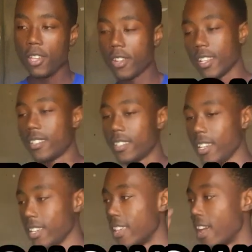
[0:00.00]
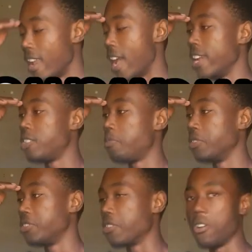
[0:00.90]
You can see that Ange
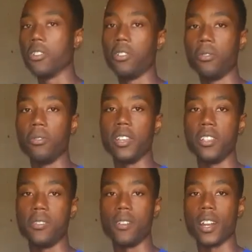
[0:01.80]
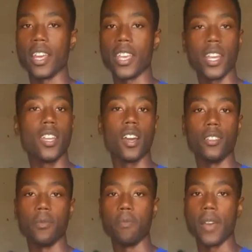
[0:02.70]
Postecoglou is not like any
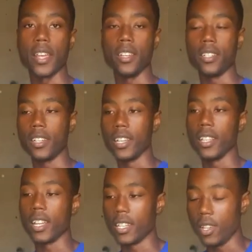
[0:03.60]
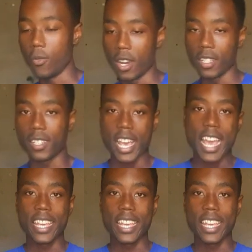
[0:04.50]
other manager and that he wants